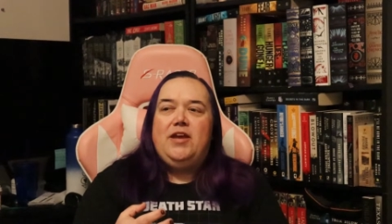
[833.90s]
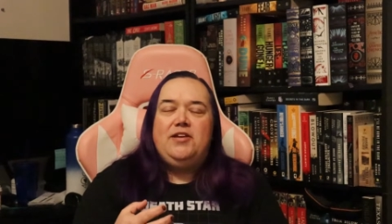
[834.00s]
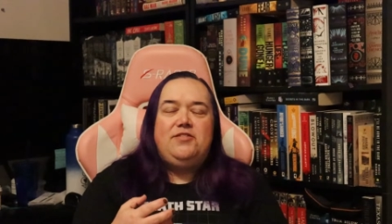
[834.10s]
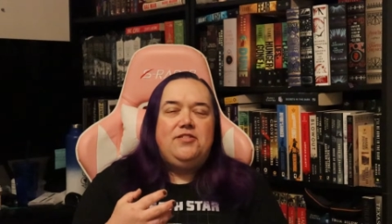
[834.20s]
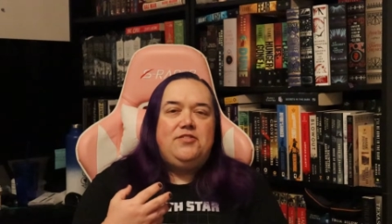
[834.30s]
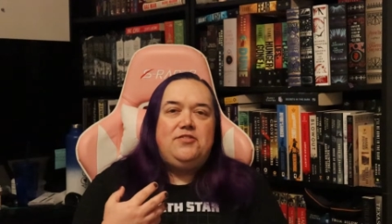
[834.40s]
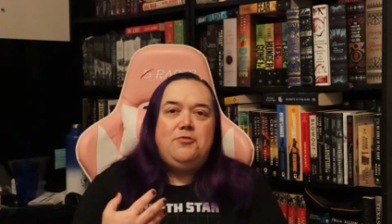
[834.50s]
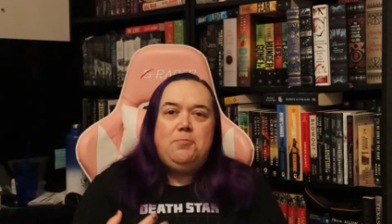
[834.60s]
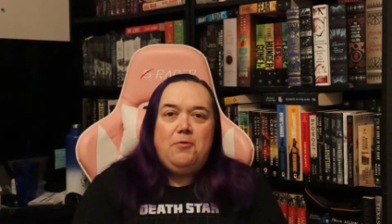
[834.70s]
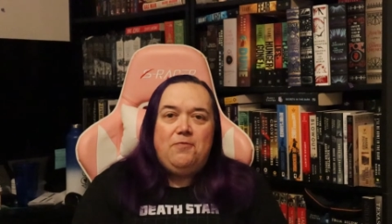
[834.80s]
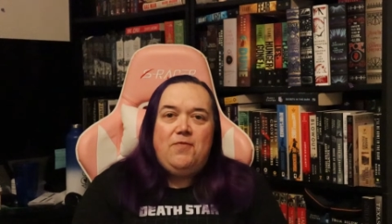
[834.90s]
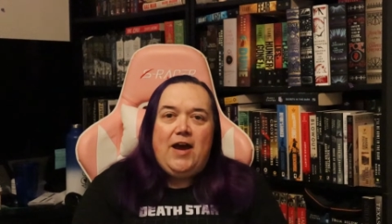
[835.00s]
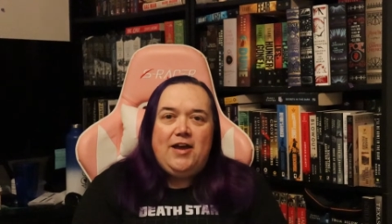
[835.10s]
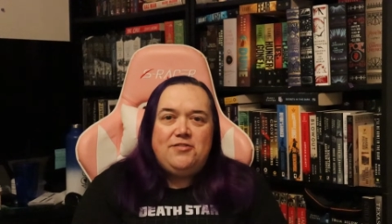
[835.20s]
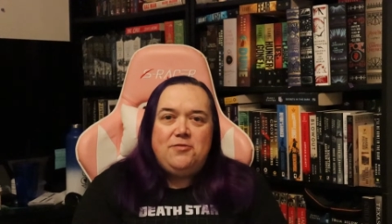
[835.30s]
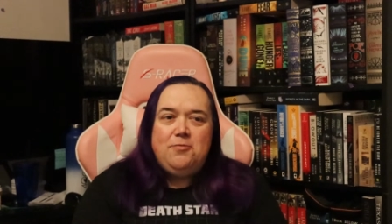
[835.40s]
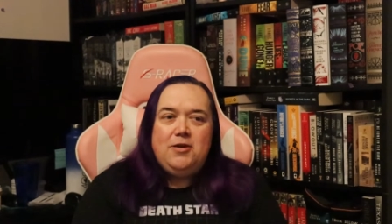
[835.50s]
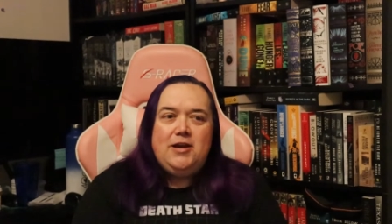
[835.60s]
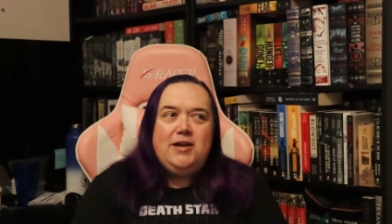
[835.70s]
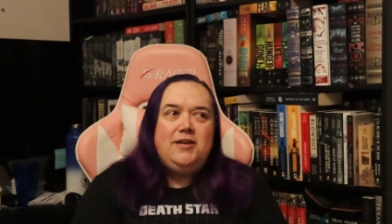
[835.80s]
It's a super fast
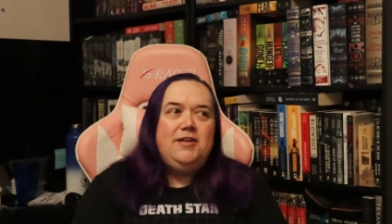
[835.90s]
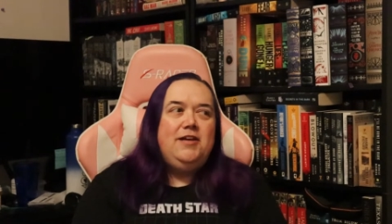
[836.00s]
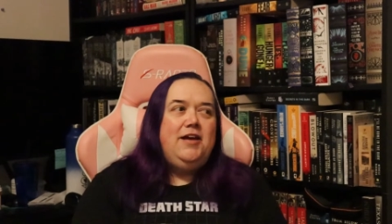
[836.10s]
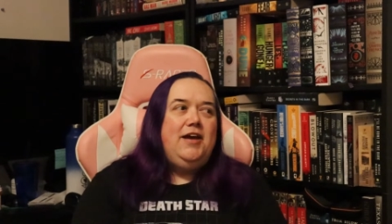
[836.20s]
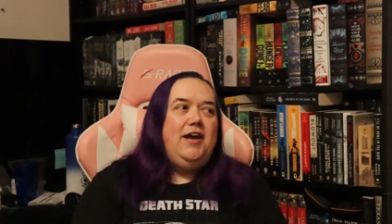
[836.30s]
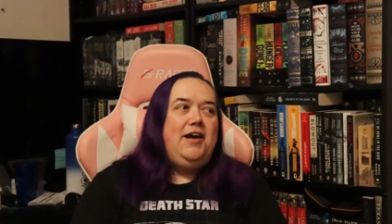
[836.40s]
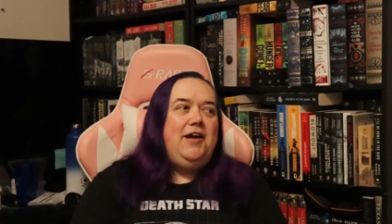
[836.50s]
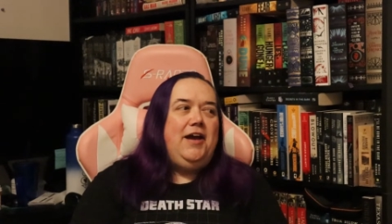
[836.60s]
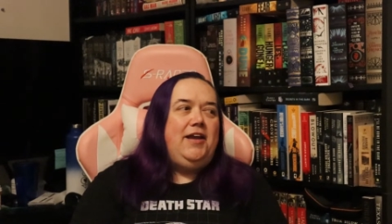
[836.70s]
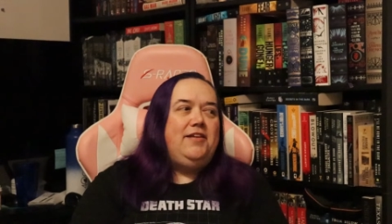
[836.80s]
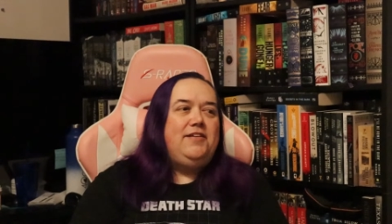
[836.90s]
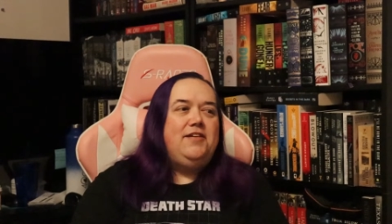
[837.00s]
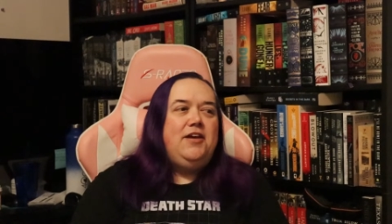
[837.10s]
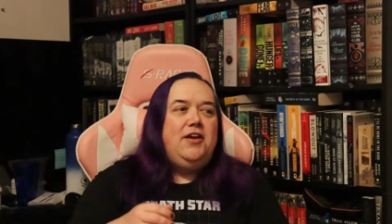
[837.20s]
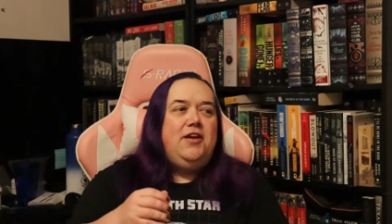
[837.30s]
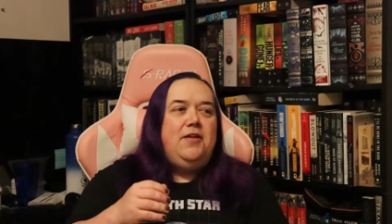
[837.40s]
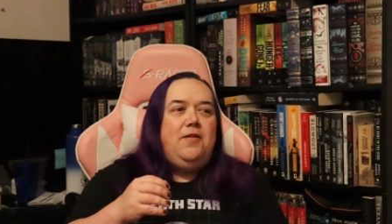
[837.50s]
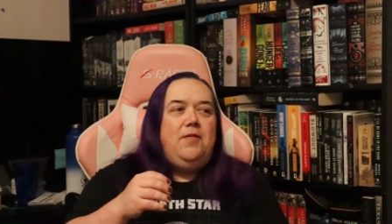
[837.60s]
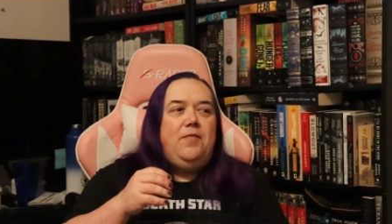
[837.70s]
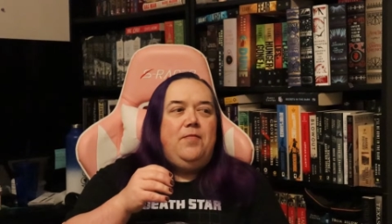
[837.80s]
read, and
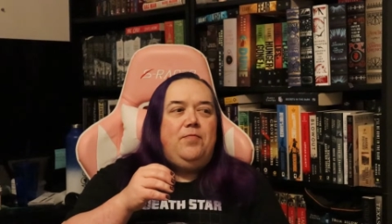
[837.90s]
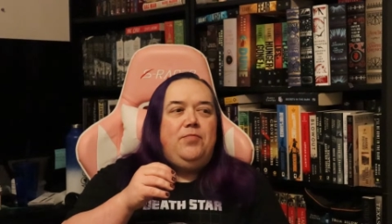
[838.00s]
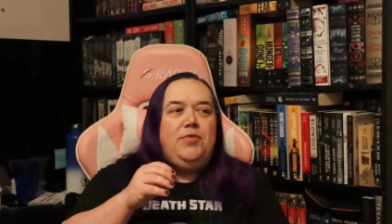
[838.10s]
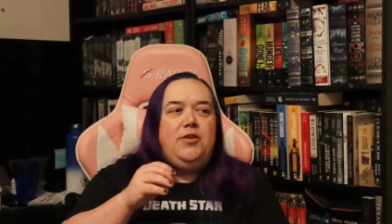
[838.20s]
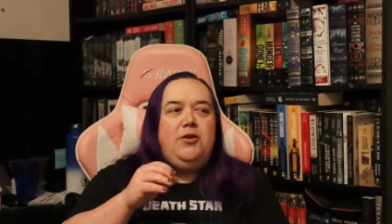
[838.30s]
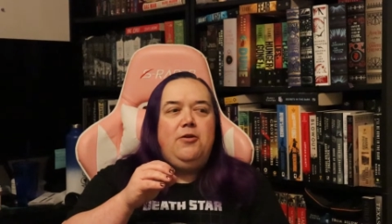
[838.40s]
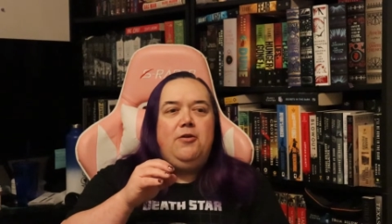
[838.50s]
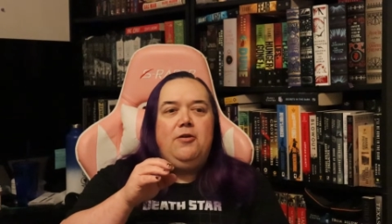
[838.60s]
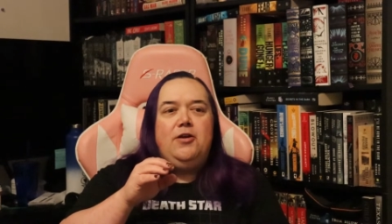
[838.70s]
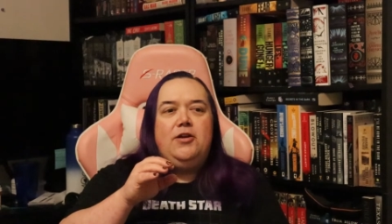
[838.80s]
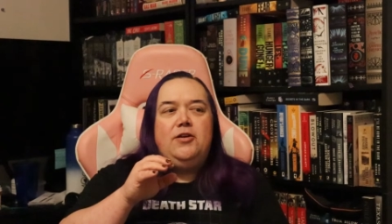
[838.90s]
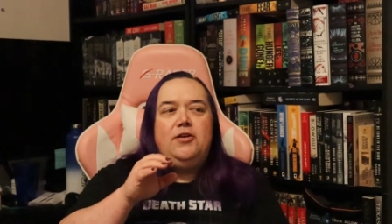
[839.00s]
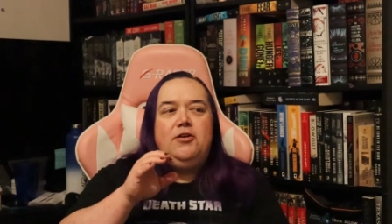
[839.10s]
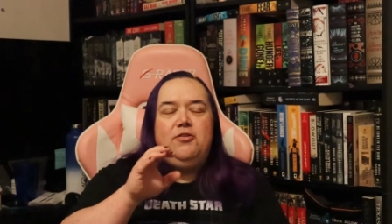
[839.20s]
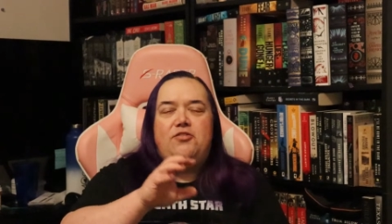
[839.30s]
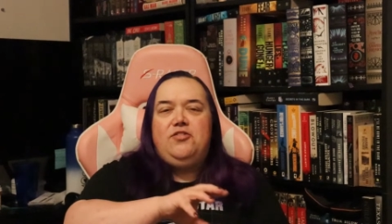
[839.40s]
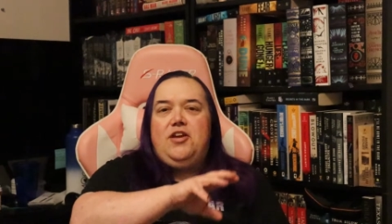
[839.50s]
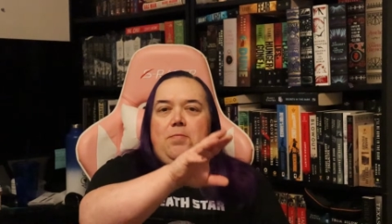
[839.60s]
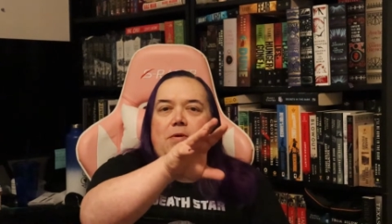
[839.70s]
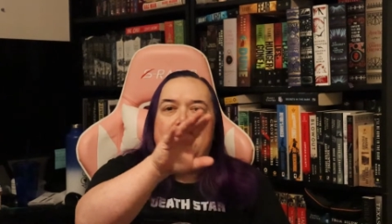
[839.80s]
you're
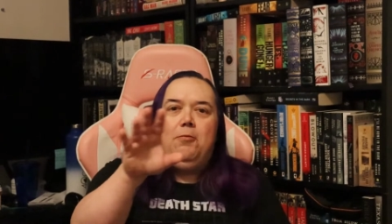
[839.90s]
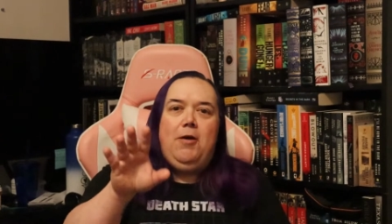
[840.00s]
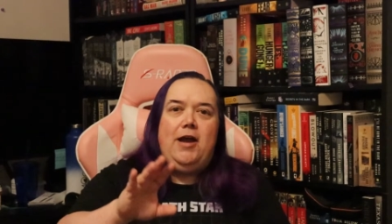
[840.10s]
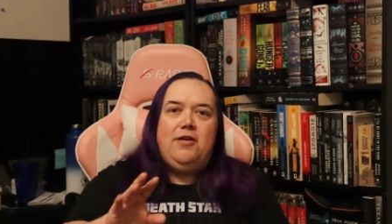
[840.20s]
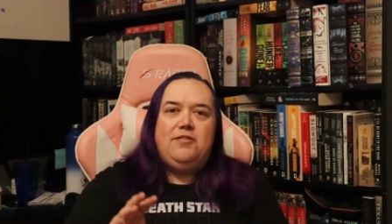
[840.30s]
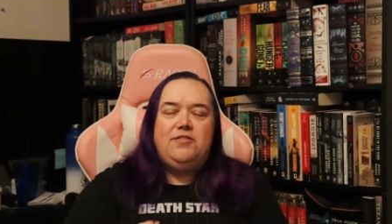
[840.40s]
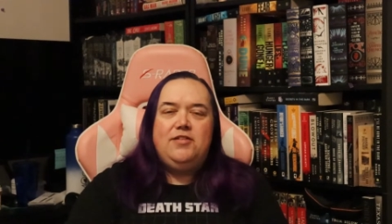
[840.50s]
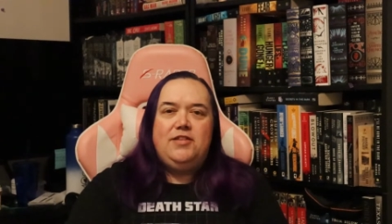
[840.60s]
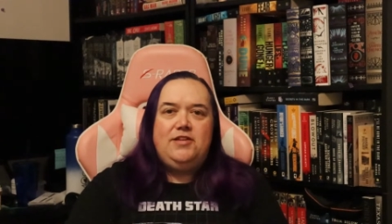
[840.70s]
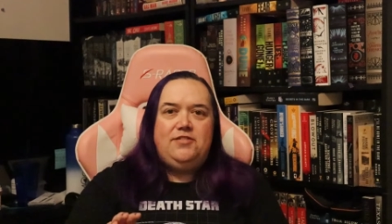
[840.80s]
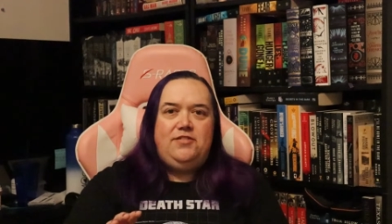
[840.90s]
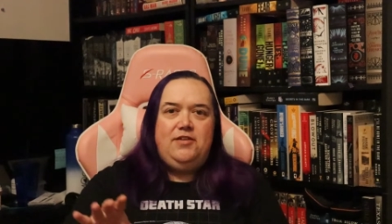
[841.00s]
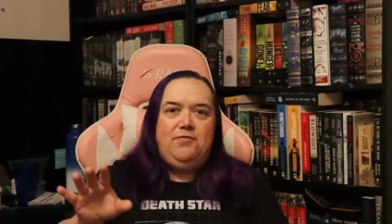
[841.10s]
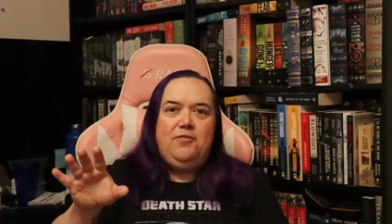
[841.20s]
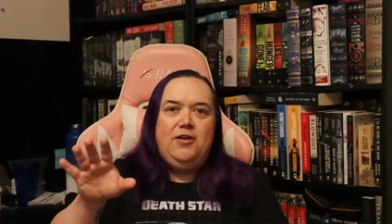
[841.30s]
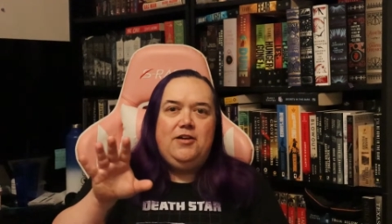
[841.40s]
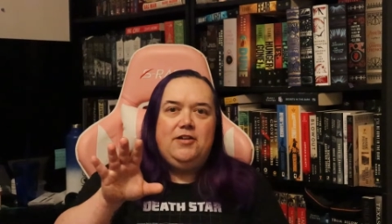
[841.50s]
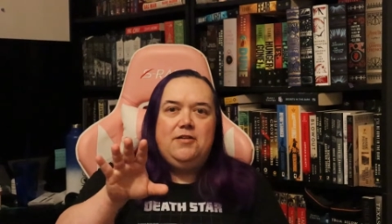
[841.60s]
skipping around to these different